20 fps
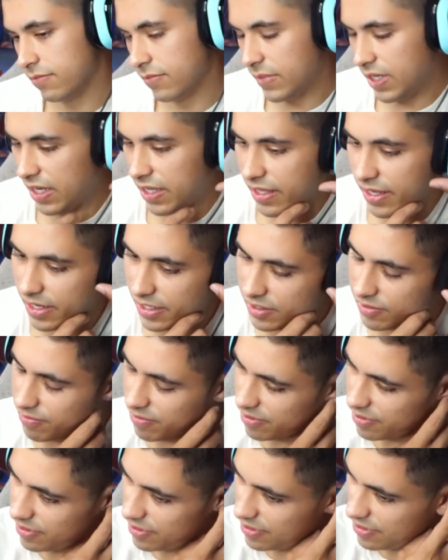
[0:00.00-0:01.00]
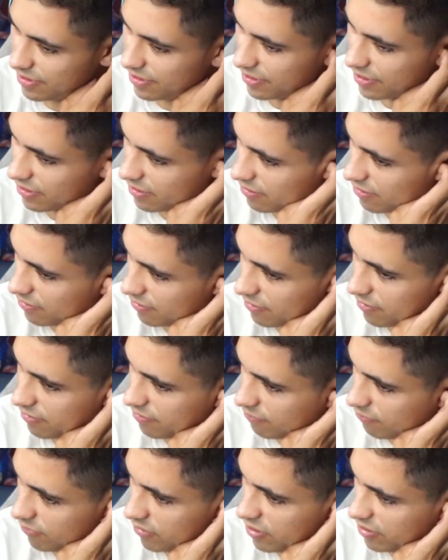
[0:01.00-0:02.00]
And that's where the
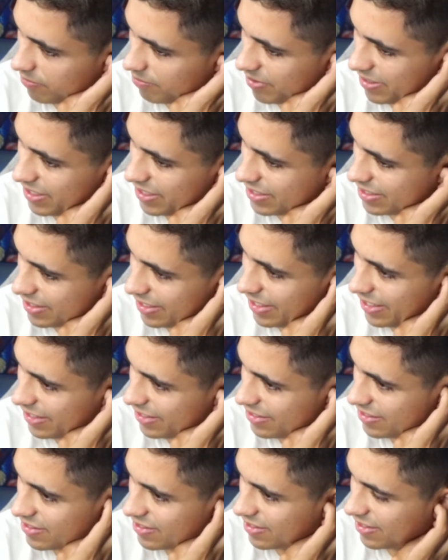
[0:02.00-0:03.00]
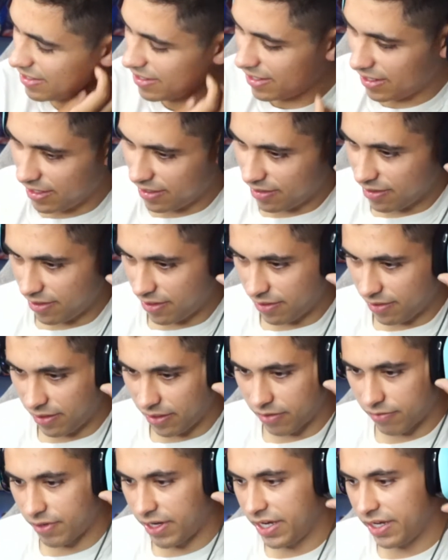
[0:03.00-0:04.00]
One Piece is, at the
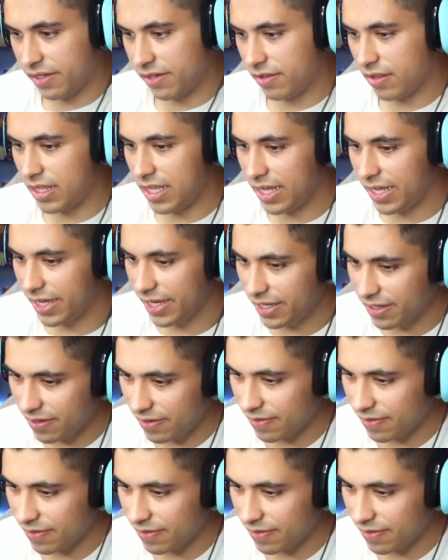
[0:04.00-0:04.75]
Grand Line.